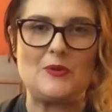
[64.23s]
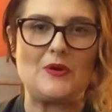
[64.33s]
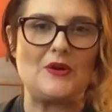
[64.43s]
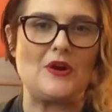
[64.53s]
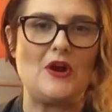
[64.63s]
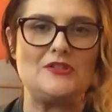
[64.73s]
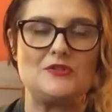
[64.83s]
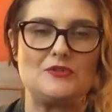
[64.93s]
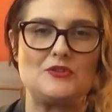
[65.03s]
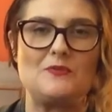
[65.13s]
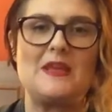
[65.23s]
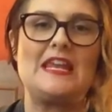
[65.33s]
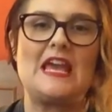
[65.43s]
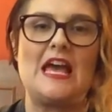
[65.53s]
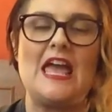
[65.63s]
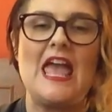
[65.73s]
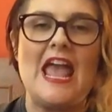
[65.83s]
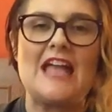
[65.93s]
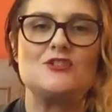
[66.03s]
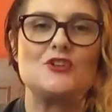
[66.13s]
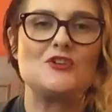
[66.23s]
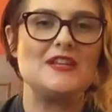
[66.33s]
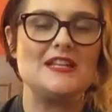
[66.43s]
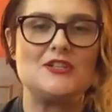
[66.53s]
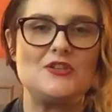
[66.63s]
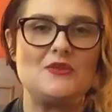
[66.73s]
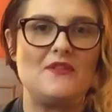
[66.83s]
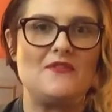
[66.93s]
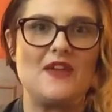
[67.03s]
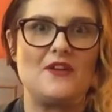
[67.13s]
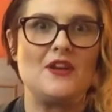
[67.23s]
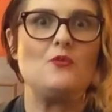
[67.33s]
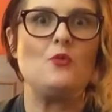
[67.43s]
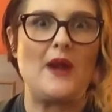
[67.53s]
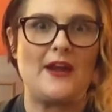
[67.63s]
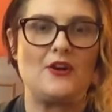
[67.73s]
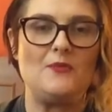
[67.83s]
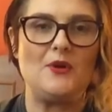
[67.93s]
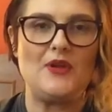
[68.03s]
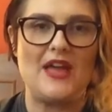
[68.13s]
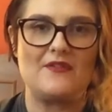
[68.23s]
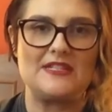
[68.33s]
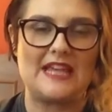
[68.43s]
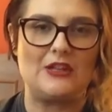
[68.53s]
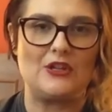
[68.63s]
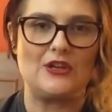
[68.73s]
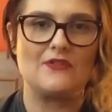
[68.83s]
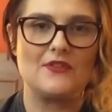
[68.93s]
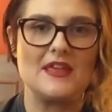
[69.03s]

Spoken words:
or on social media, and turn it into a very wearable everyday look for